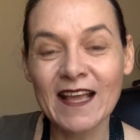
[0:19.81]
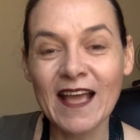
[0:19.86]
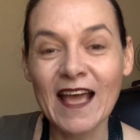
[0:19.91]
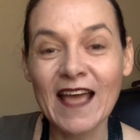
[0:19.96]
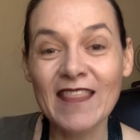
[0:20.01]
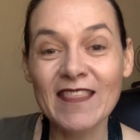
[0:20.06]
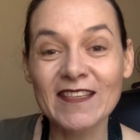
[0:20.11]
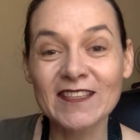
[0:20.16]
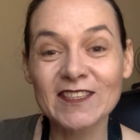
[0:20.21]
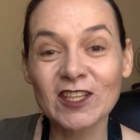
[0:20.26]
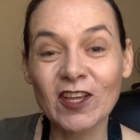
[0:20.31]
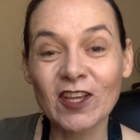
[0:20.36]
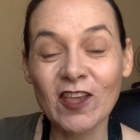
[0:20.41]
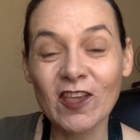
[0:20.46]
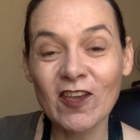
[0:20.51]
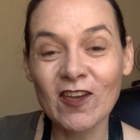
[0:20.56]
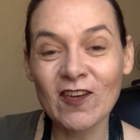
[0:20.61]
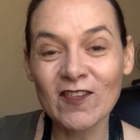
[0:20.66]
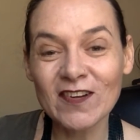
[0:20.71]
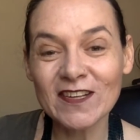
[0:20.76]
and the
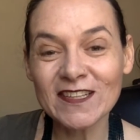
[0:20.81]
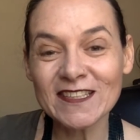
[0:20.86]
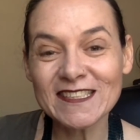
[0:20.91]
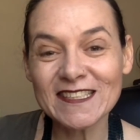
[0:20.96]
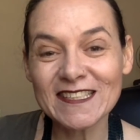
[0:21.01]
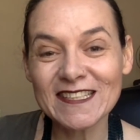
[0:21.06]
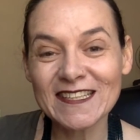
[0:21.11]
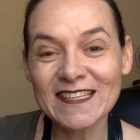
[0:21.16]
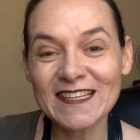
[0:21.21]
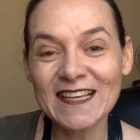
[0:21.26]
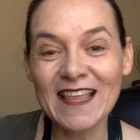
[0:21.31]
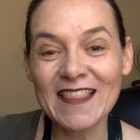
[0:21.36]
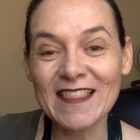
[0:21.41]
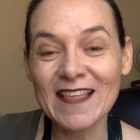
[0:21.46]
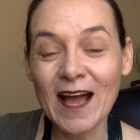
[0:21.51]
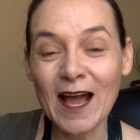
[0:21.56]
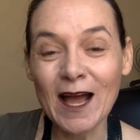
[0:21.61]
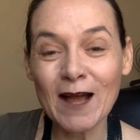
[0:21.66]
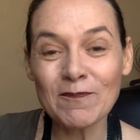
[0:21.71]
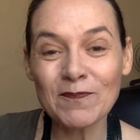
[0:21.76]
security and
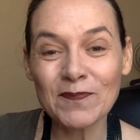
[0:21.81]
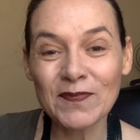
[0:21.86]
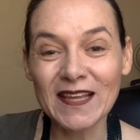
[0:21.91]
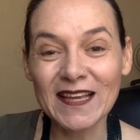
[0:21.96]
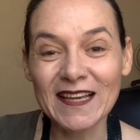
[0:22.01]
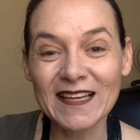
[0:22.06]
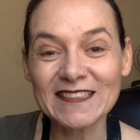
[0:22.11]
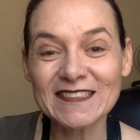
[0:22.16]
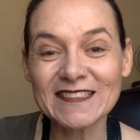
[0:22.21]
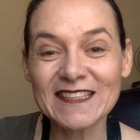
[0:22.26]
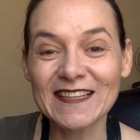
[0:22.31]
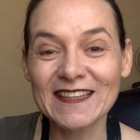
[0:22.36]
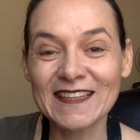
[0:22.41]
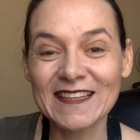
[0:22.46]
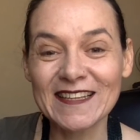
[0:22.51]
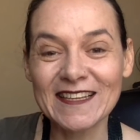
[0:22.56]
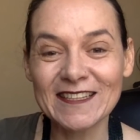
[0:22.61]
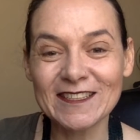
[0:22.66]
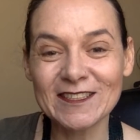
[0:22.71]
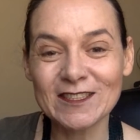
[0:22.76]
the updates that
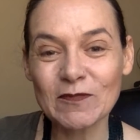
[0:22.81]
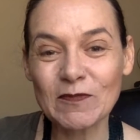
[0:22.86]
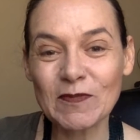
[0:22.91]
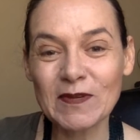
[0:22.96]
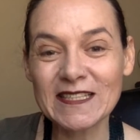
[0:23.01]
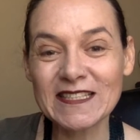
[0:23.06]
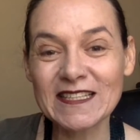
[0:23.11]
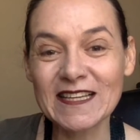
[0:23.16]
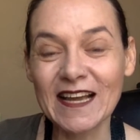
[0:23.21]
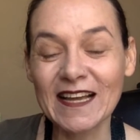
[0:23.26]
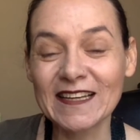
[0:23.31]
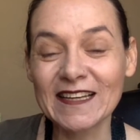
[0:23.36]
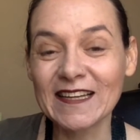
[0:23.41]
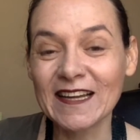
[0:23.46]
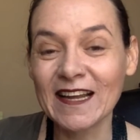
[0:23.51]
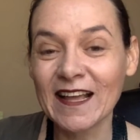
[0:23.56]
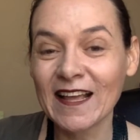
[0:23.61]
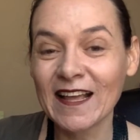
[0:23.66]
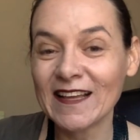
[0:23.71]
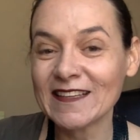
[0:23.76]
needs to be done
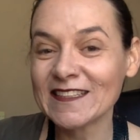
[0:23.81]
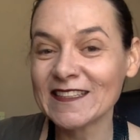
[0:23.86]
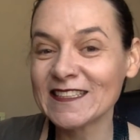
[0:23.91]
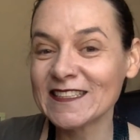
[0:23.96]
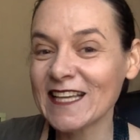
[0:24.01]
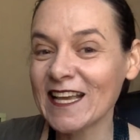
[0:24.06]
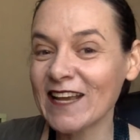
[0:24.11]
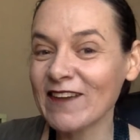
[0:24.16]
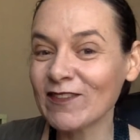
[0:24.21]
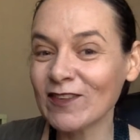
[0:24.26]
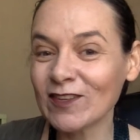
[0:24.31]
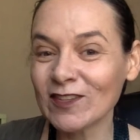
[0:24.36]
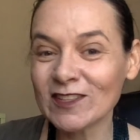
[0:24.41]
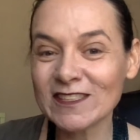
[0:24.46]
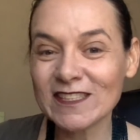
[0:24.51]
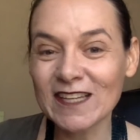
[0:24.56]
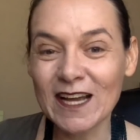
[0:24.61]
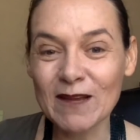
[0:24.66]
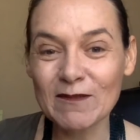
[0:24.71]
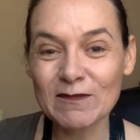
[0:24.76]
several
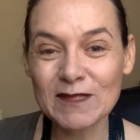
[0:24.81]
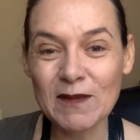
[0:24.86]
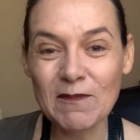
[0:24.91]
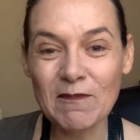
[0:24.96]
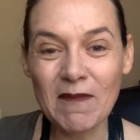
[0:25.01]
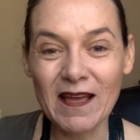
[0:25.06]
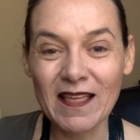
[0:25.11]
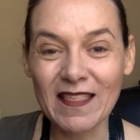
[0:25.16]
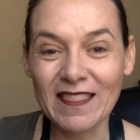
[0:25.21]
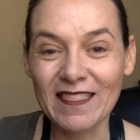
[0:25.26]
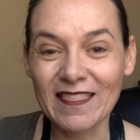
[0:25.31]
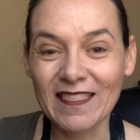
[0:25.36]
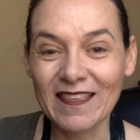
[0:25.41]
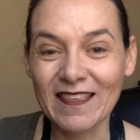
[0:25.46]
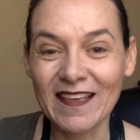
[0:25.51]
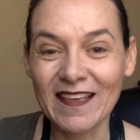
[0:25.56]
times a month.